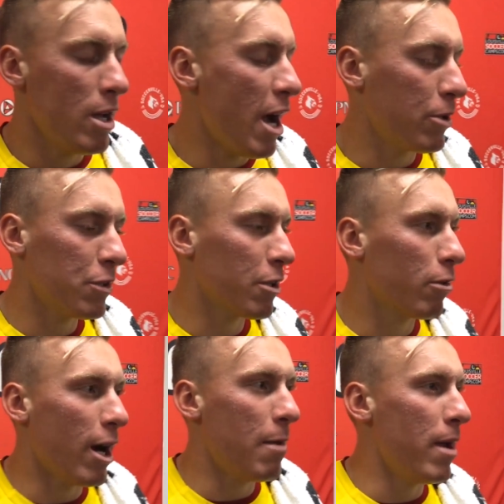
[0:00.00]
Yeah, it was just a
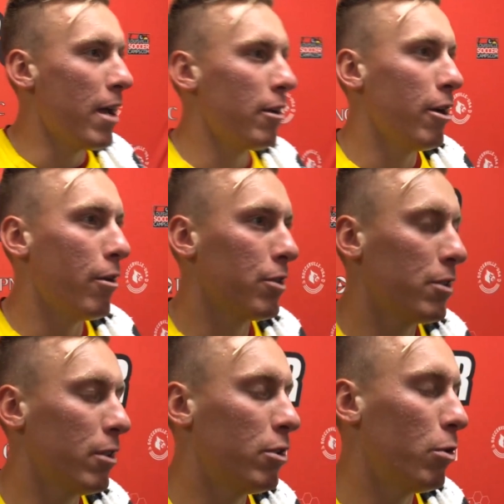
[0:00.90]
grind, man. You know,
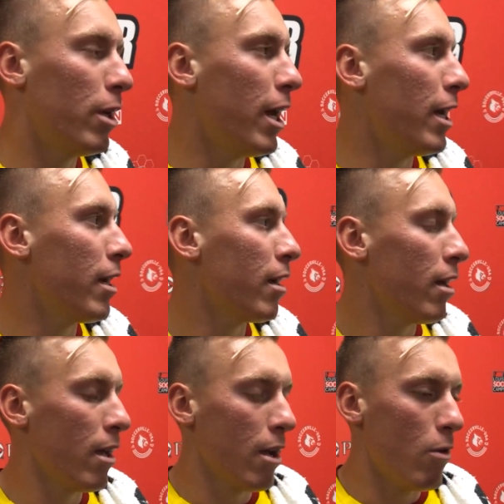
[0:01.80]
just a 2-a-day
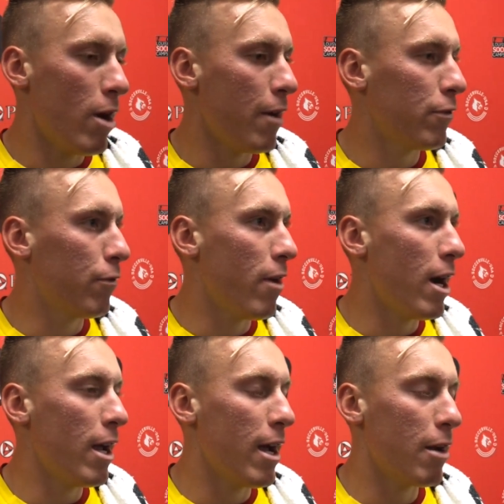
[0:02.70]
right after
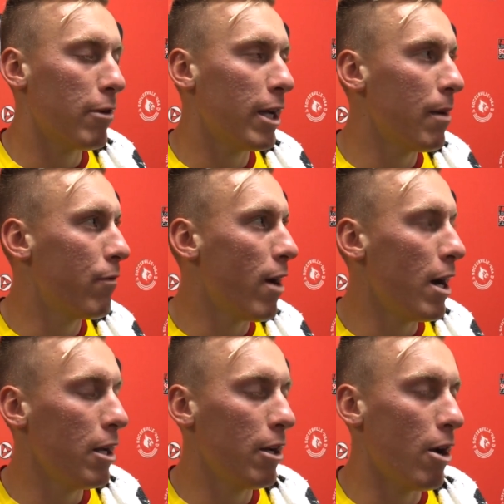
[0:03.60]
Friday. Had a great game
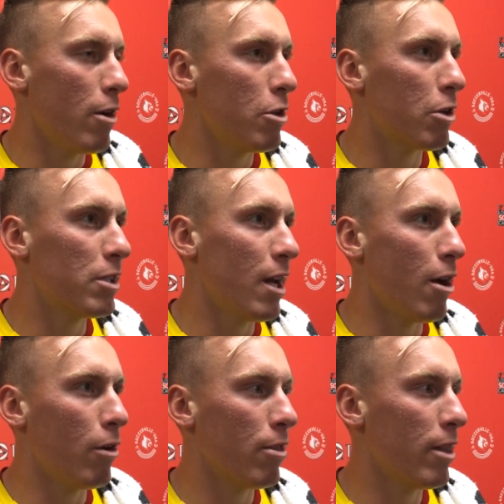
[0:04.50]
Friday. You know, you could
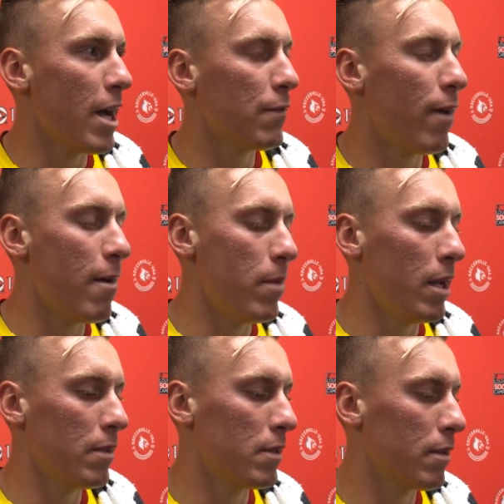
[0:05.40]
tell last 5
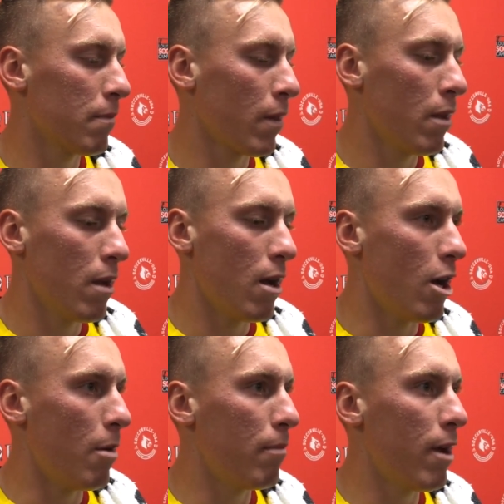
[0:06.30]
minutes,
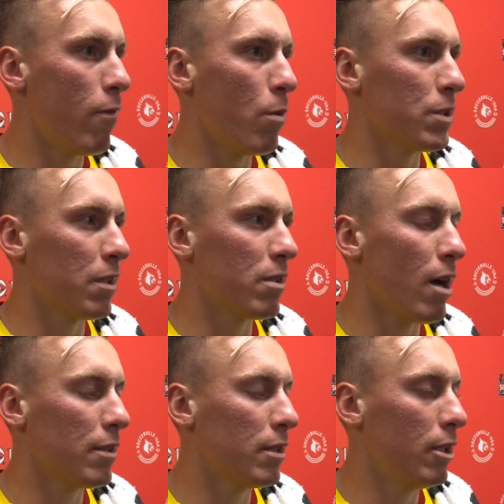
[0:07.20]
everyone was
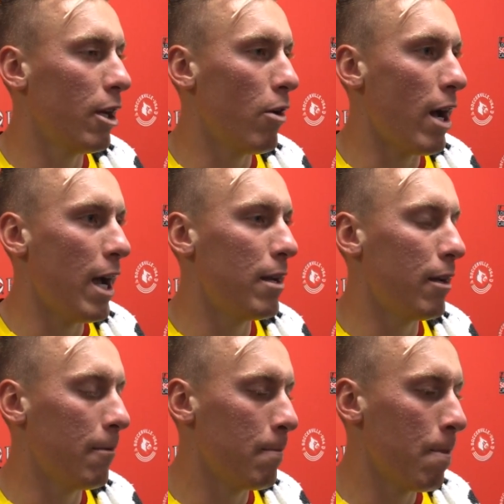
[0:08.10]
exhausted. You know, I had
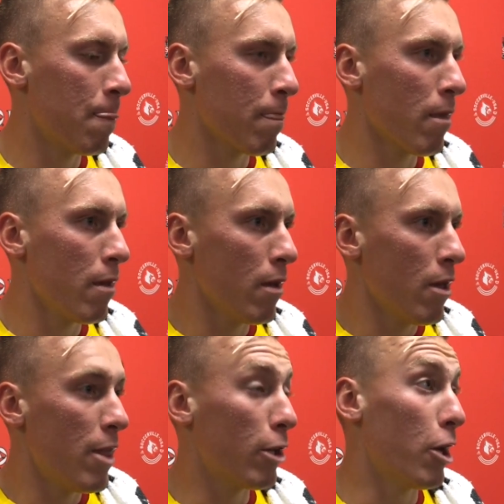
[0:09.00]
to
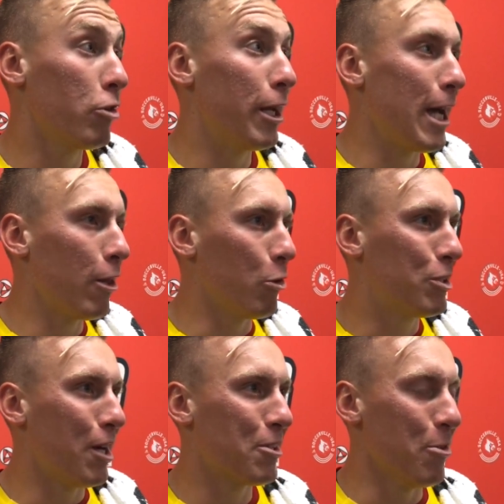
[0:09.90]
thank, luckily I got a little
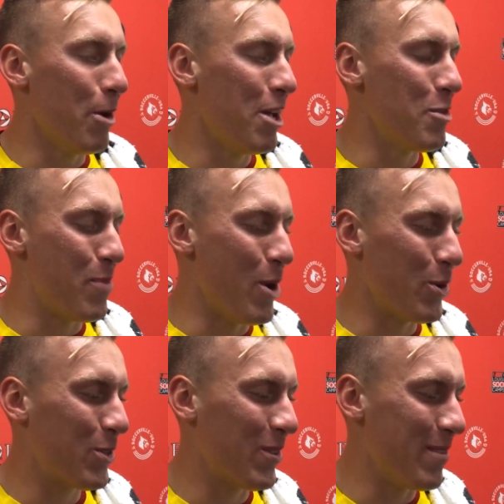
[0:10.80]
touch on the one that hit the
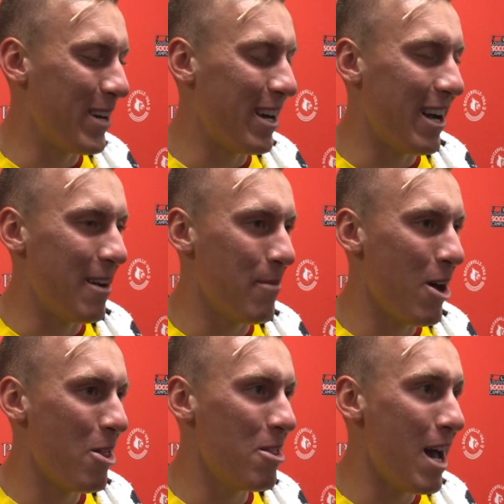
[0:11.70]
post. But
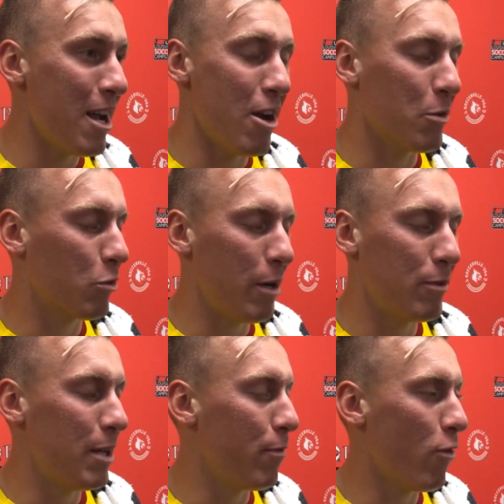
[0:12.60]
other than that, you know, it was a
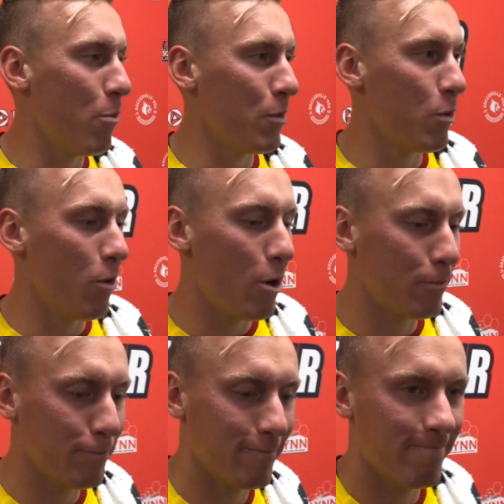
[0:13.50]
great team performance overall.